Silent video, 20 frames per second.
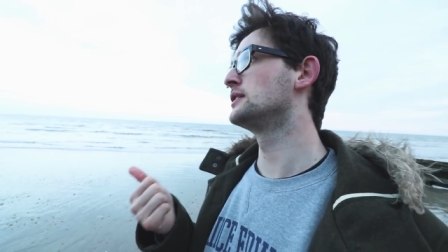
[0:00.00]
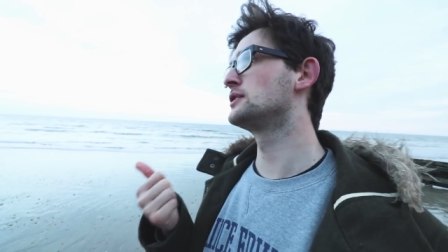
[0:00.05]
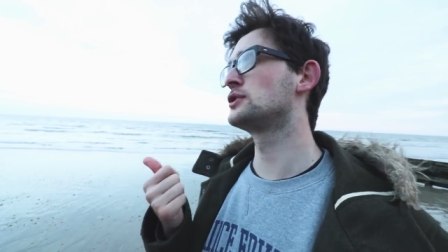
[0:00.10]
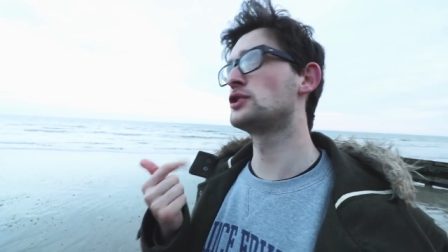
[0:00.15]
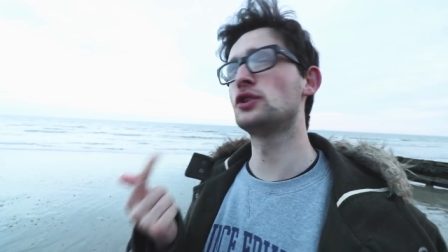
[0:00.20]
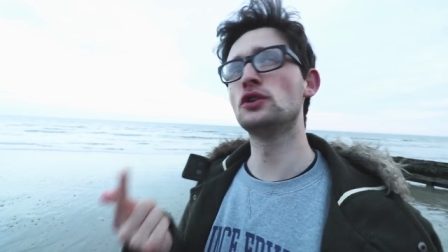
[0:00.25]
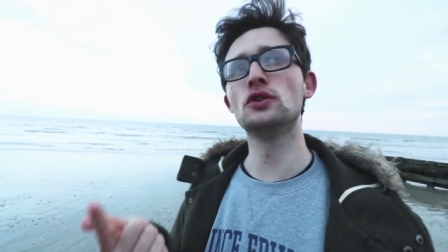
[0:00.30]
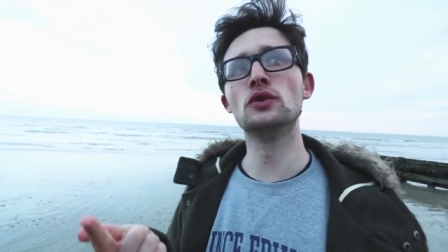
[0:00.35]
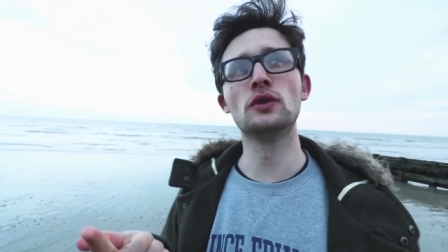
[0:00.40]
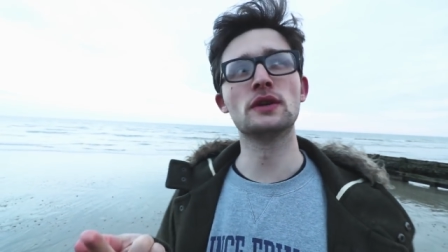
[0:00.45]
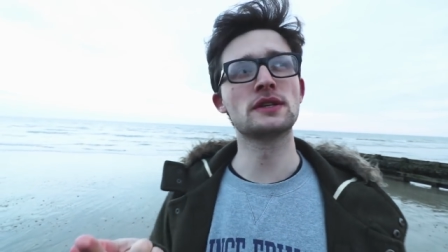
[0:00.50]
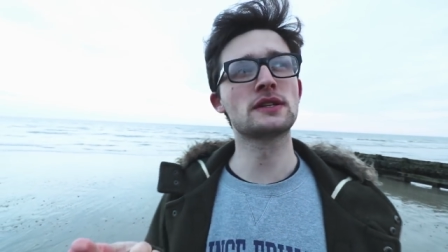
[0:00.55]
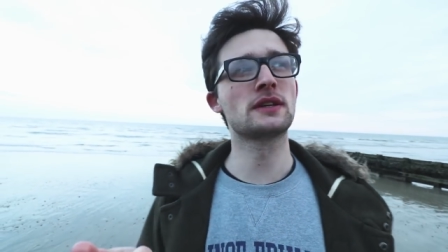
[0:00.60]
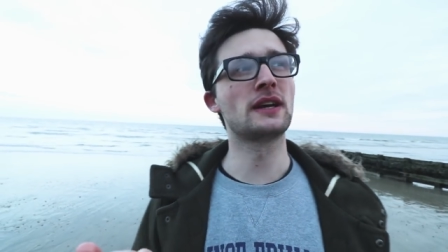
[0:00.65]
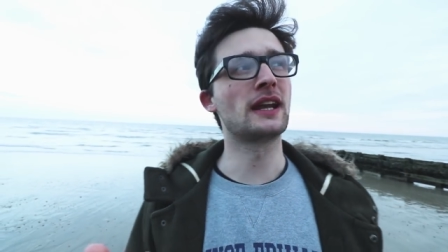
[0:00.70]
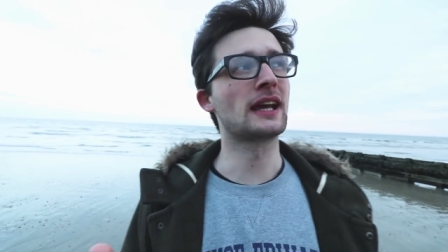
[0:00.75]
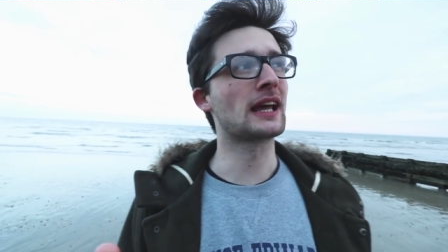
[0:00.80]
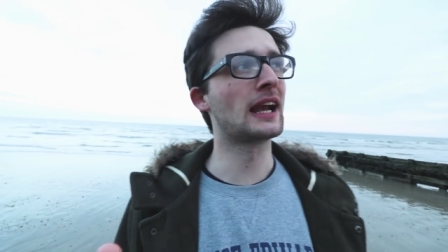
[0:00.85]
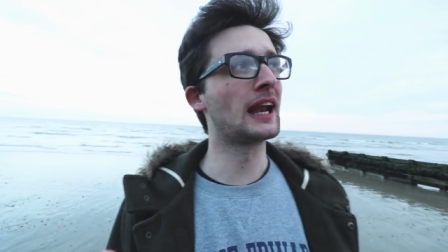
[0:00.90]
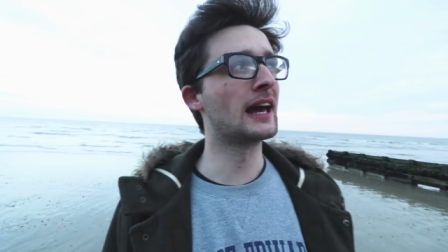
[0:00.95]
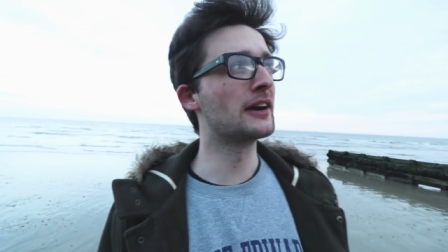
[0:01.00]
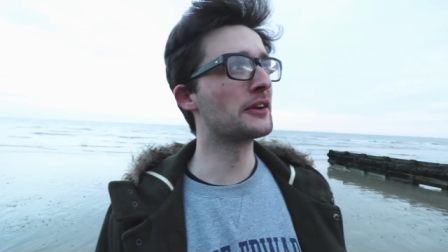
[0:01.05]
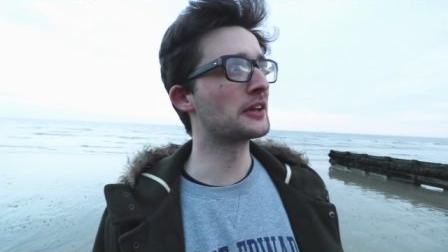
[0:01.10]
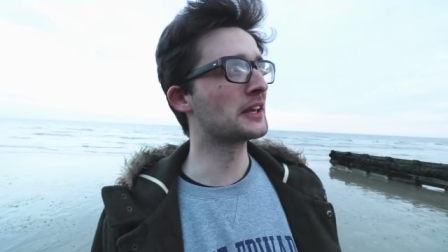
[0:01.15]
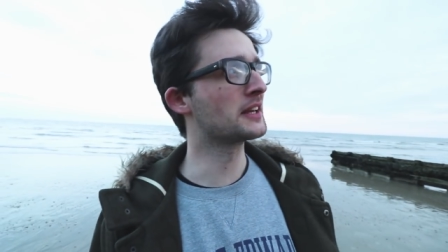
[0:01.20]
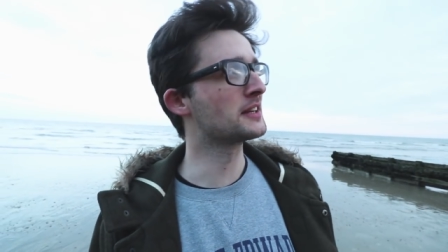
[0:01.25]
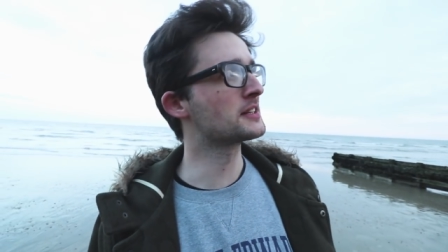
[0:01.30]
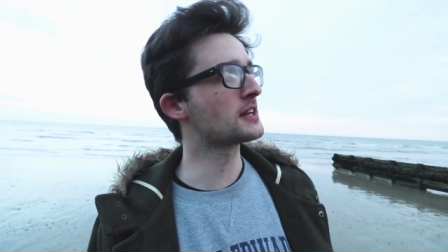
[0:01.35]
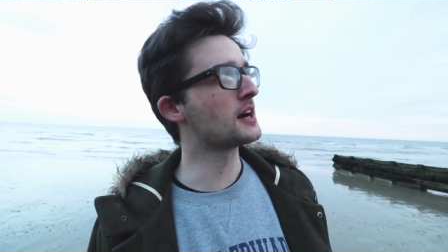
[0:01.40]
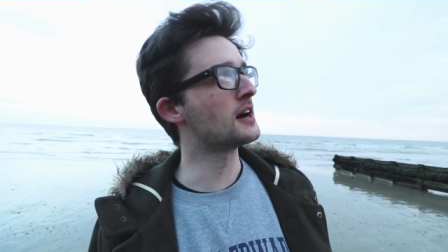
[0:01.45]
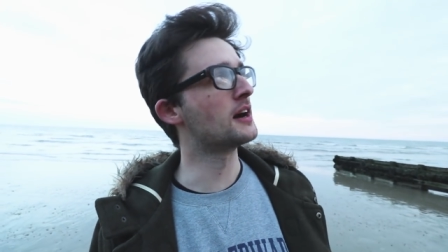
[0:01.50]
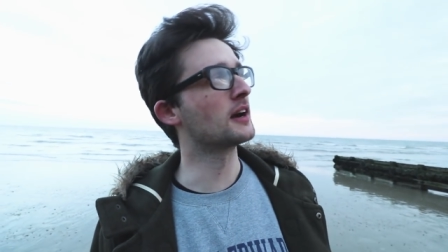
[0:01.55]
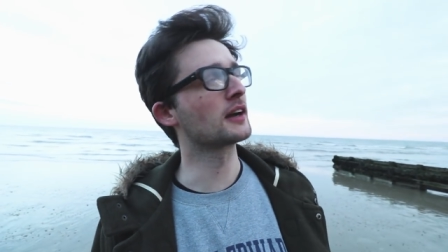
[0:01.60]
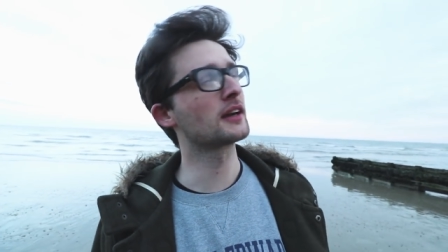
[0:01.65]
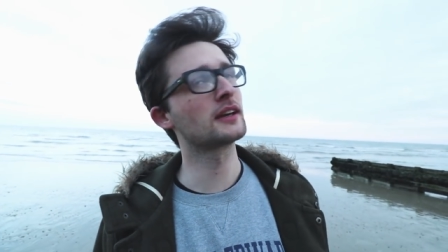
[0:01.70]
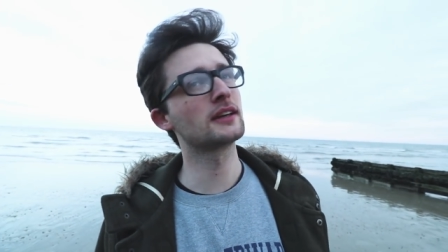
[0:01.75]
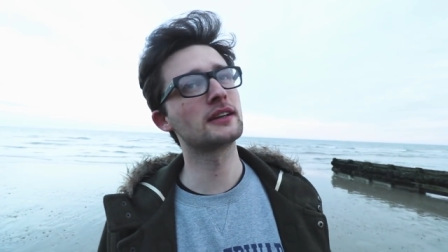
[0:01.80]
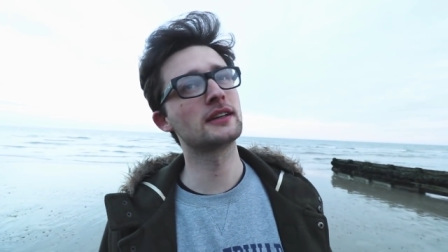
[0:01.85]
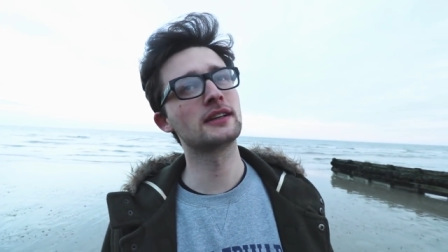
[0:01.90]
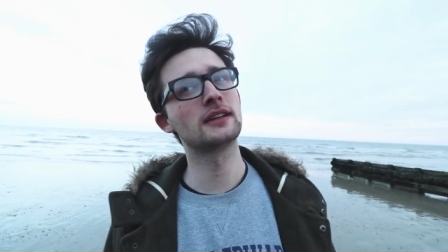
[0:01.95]
Two, it's kind of cloudy and dark.
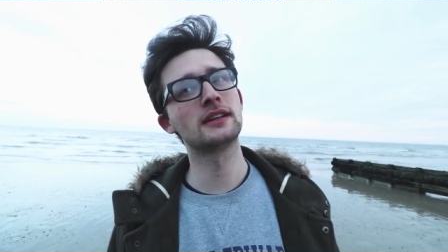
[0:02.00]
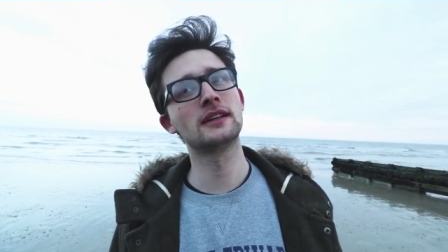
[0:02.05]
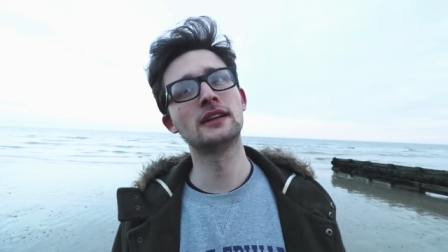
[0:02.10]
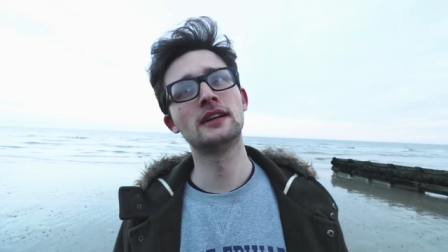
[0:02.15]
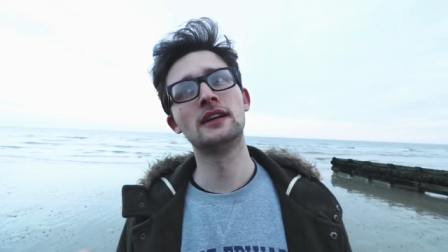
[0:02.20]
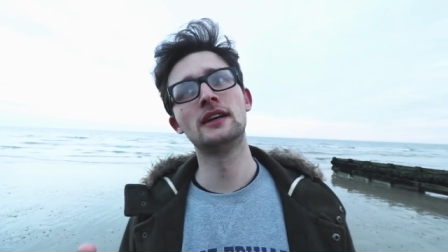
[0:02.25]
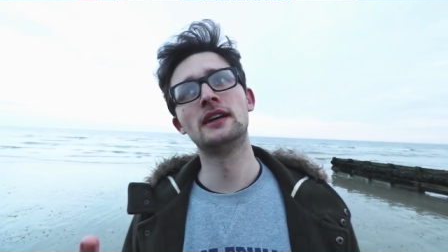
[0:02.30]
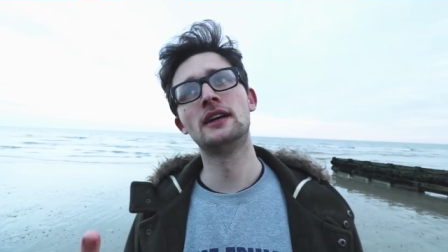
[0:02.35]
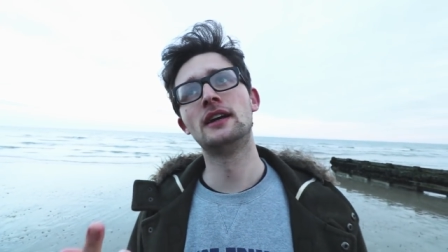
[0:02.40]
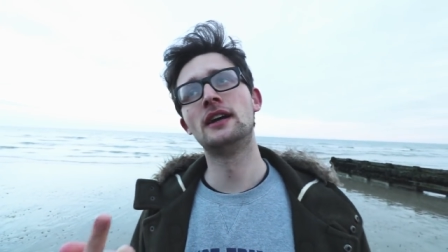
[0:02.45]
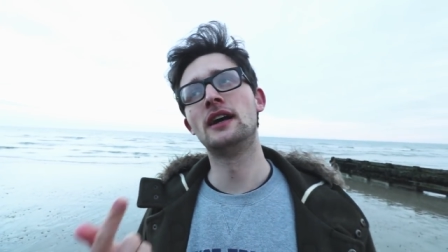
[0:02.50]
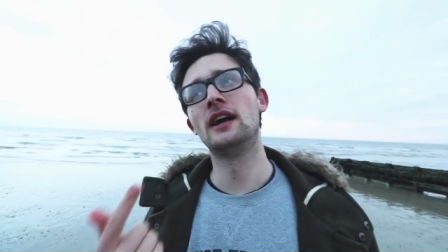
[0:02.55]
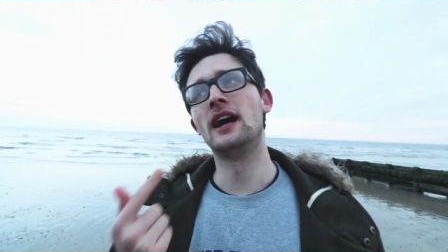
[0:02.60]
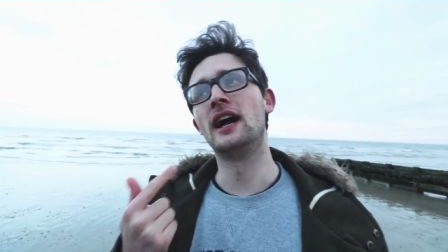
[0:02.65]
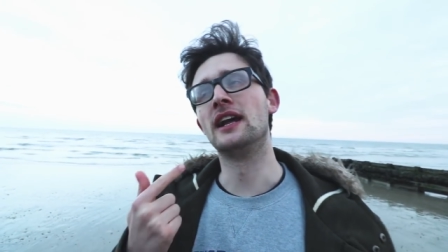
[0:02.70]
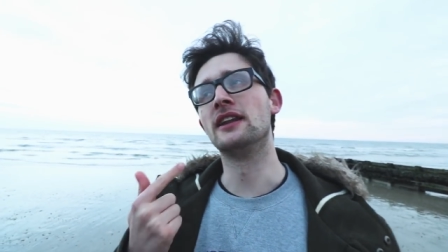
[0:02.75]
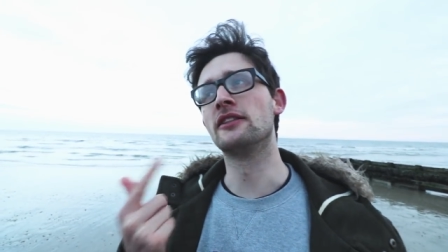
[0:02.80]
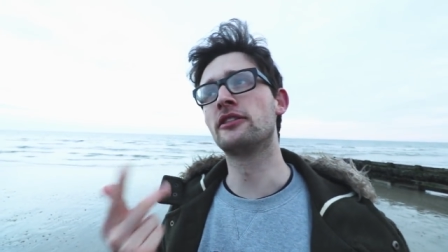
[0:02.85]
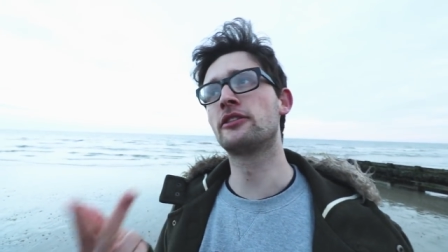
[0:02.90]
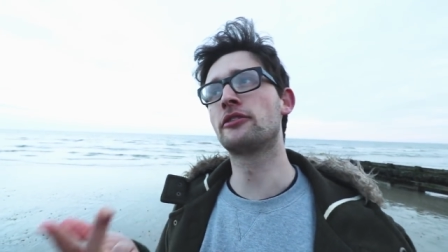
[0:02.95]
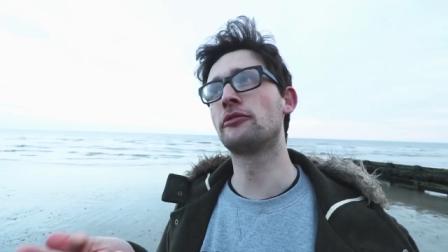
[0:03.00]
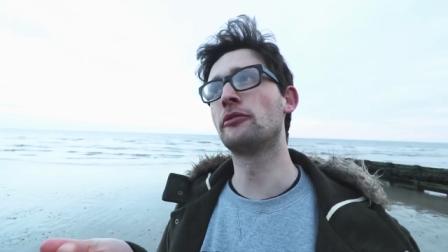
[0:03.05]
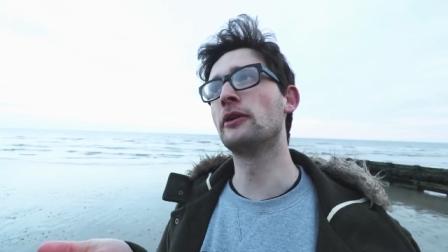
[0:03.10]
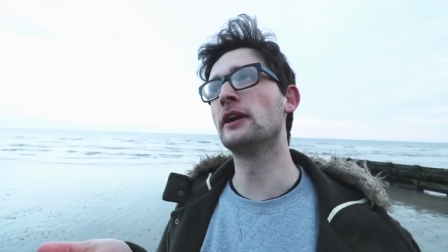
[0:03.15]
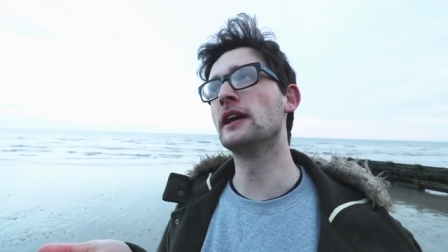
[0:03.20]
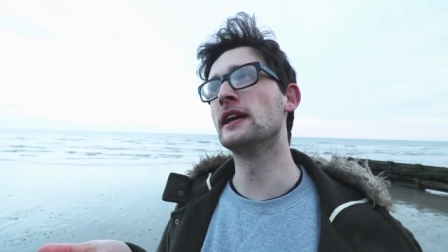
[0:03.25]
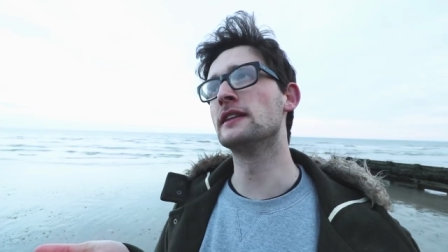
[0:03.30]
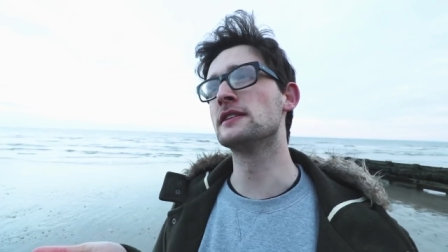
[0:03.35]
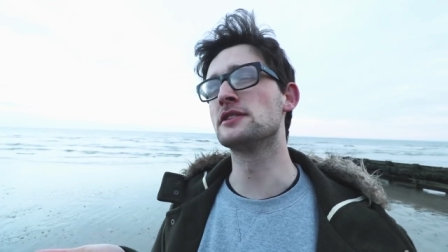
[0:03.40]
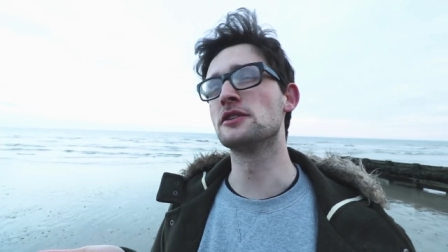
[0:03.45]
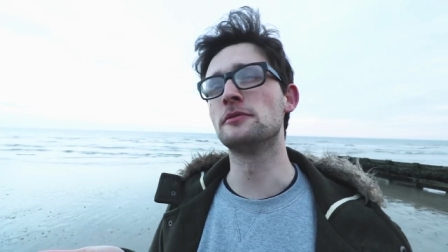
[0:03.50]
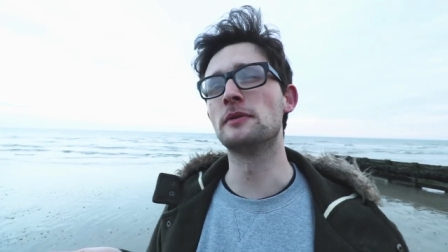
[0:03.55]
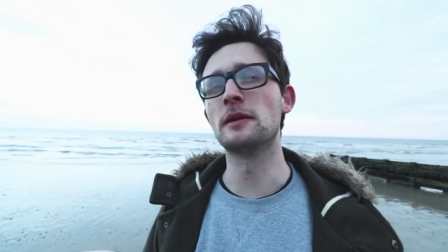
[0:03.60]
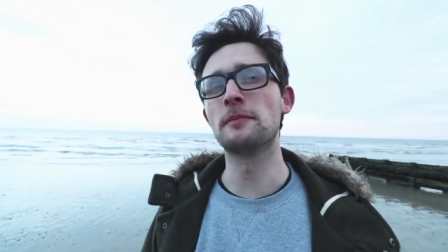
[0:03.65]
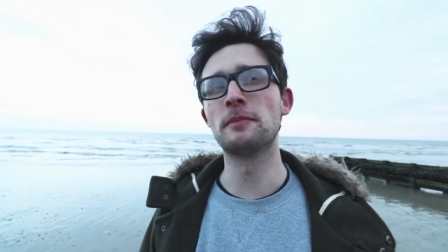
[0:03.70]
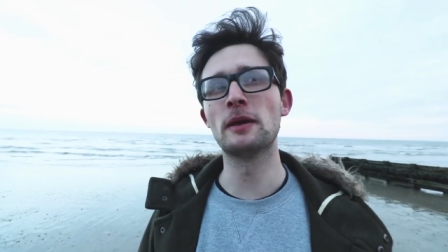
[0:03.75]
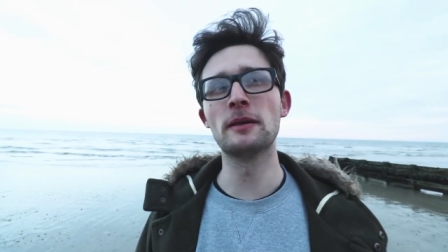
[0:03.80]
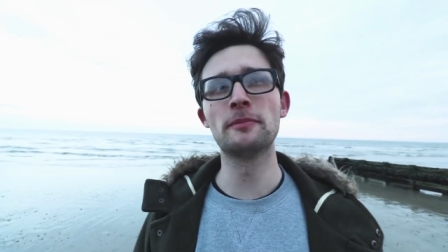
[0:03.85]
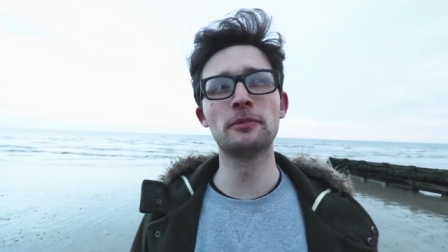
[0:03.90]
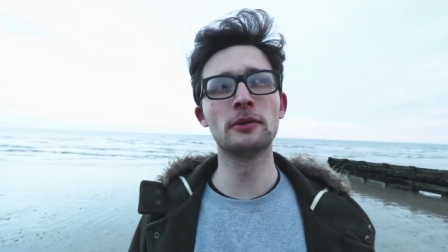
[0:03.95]
and three, there's not many
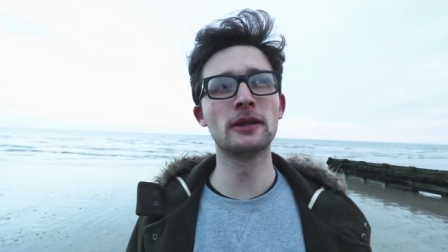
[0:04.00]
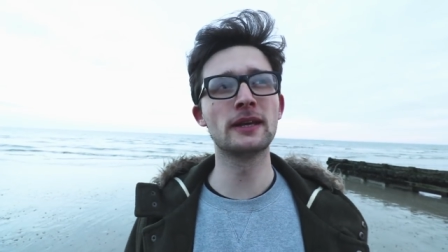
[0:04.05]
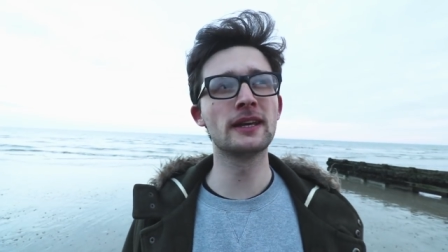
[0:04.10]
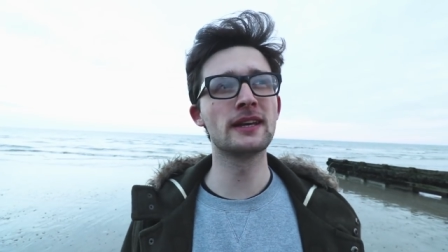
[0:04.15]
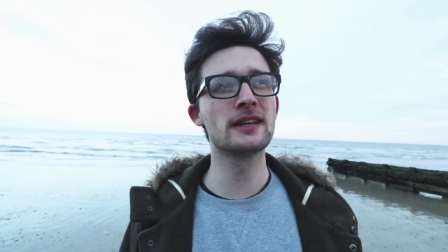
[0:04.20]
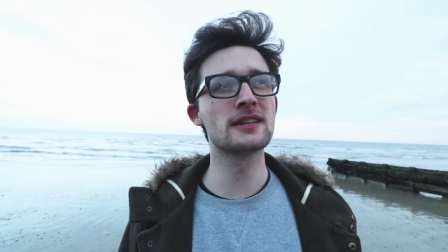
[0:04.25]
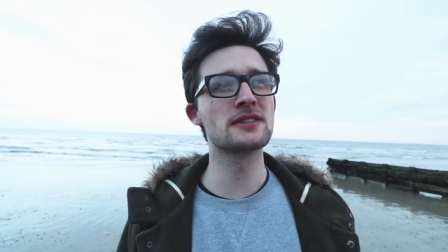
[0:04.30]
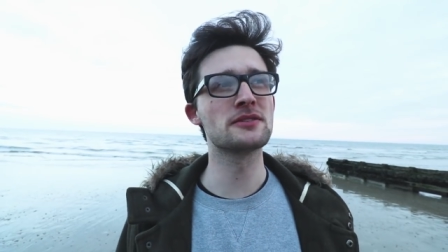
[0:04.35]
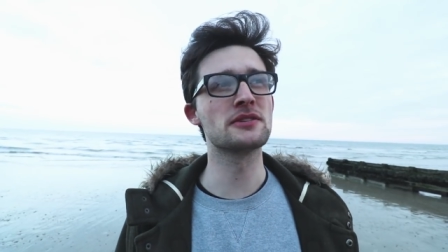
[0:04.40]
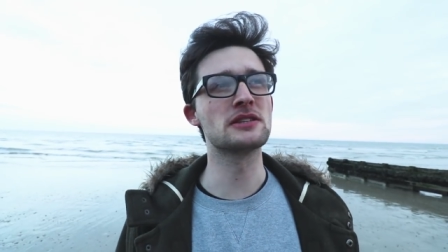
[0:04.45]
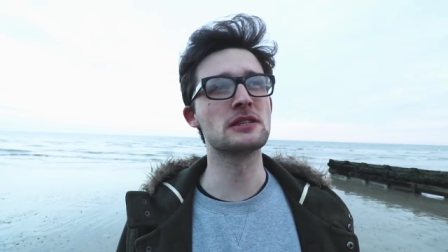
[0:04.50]
people here, so